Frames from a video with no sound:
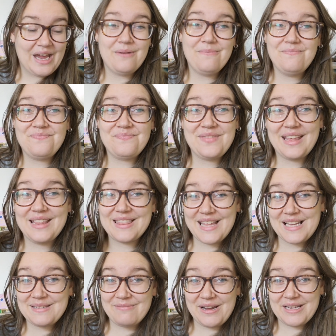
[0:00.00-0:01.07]
Um,
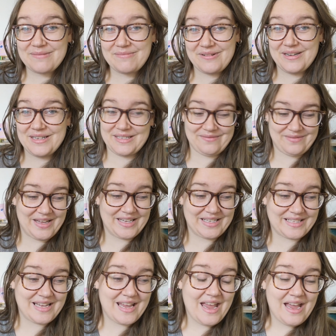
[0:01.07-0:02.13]
that's my experience of
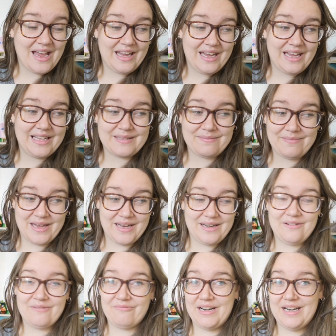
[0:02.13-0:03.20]
this. It's
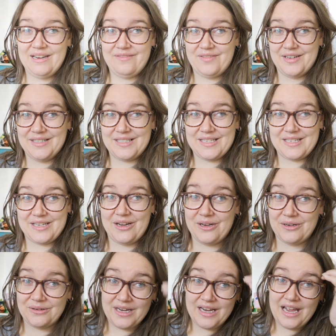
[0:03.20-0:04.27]
been really fun to
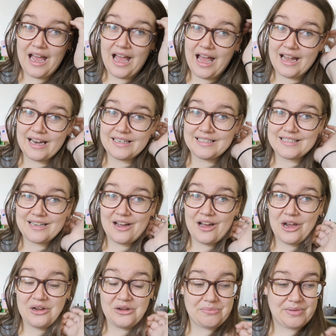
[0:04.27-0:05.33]
sew, and
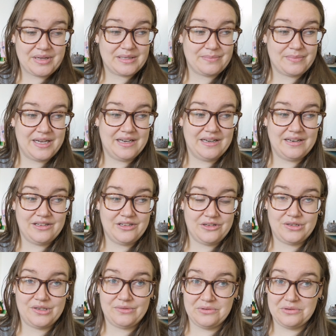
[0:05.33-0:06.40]
I hope it's been
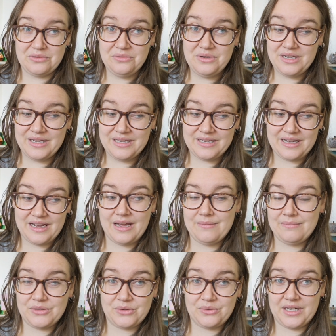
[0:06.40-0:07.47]
useful
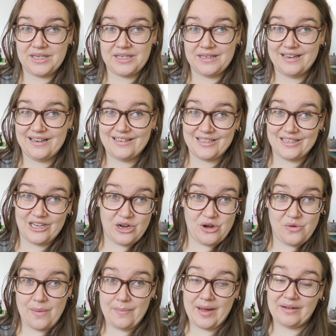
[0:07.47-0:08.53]
um, talking to
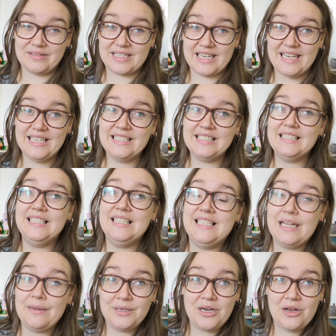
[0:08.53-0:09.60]
you about it.
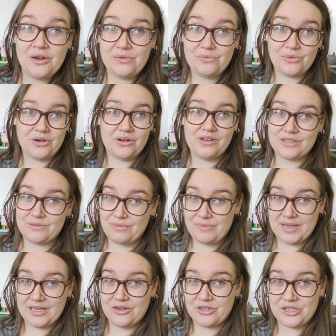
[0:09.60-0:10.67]
Let me know what
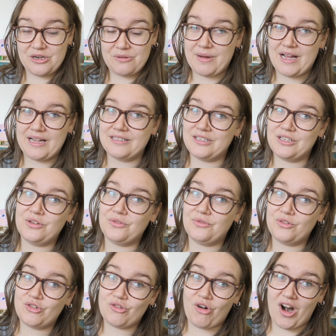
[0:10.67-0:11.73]
swimming costume patterns
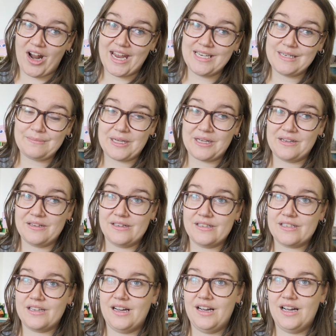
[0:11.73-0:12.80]
you've tried,
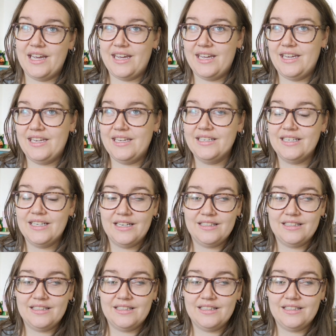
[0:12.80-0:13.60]
because I...